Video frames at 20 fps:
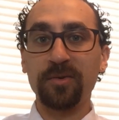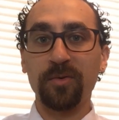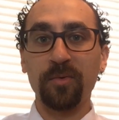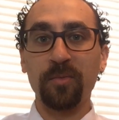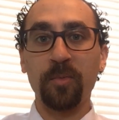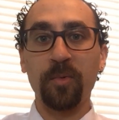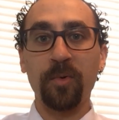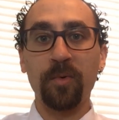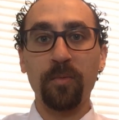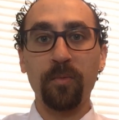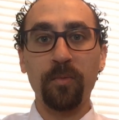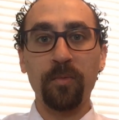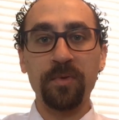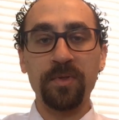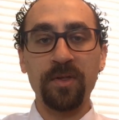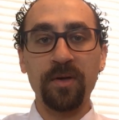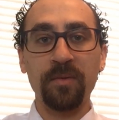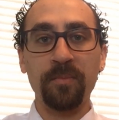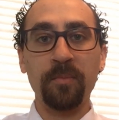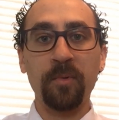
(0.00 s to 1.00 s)
or
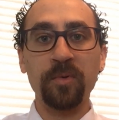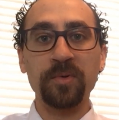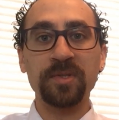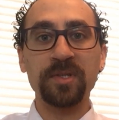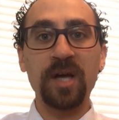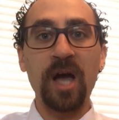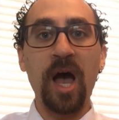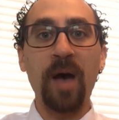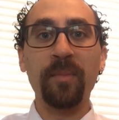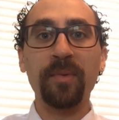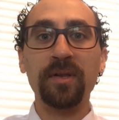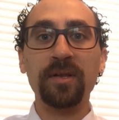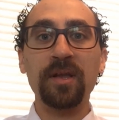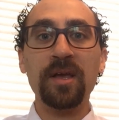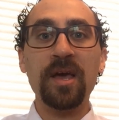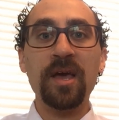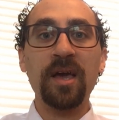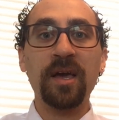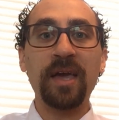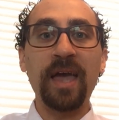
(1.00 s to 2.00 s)
the most common
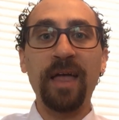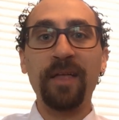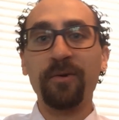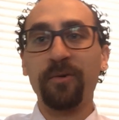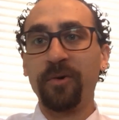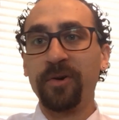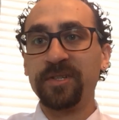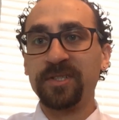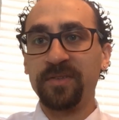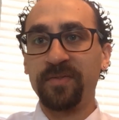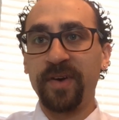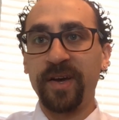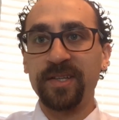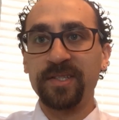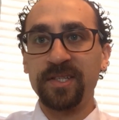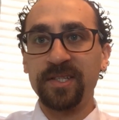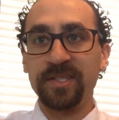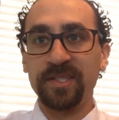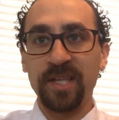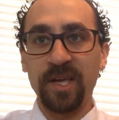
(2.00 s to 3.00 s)
categories of
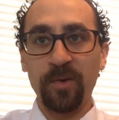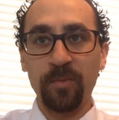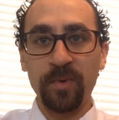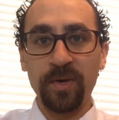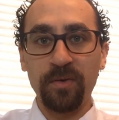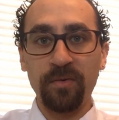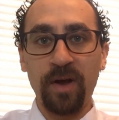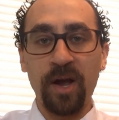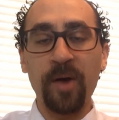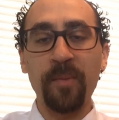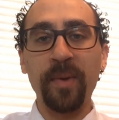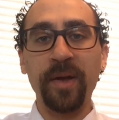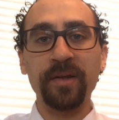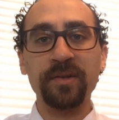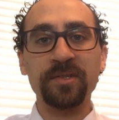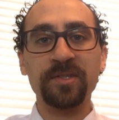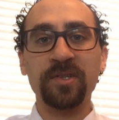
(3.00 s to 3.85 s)
vaccines that we recommend?